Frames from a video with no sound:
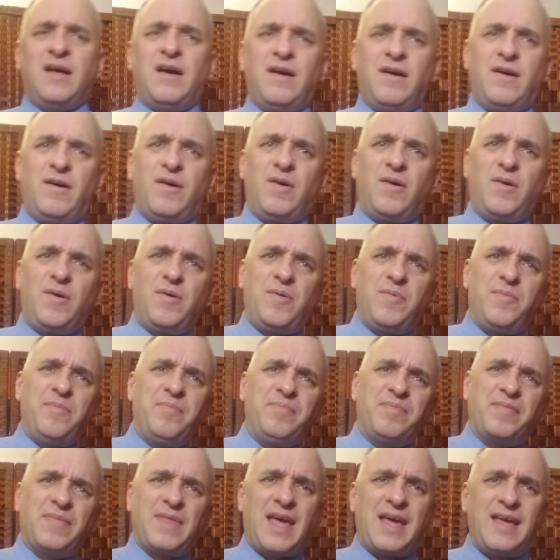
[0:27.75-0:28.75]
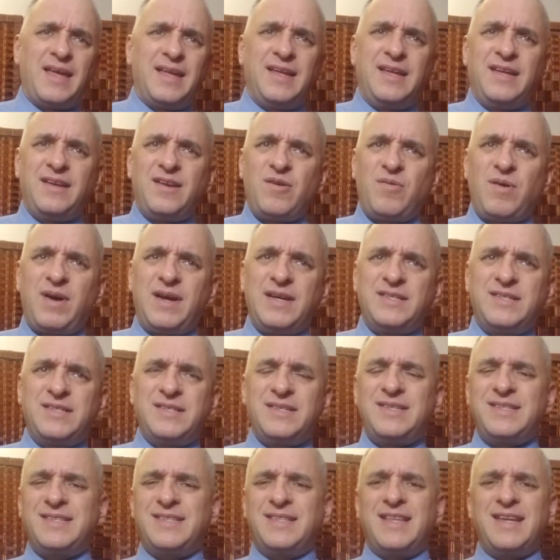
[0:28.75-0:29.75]
I
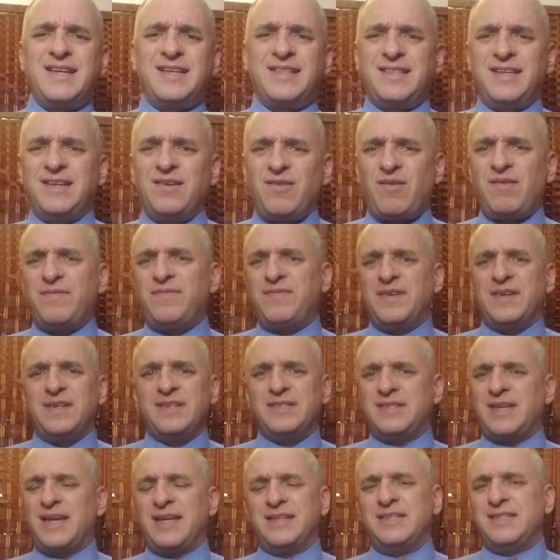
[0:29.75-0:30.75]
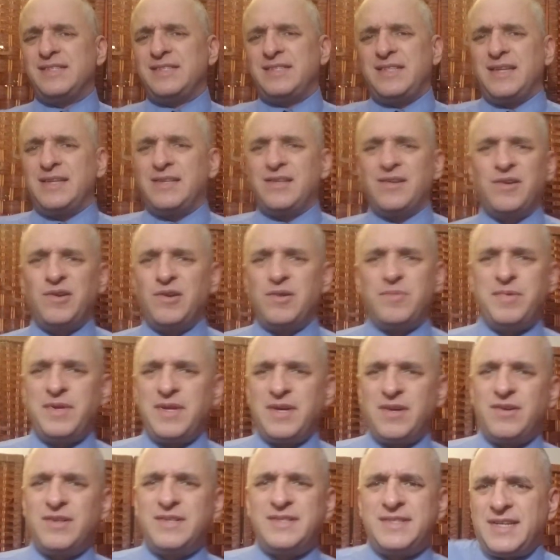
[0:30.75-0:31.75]
just think the offense, I just think they're going to be
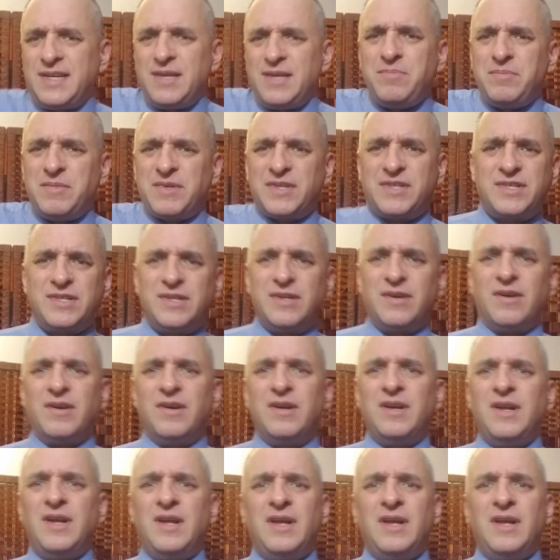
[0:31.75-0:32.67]
a good team this year.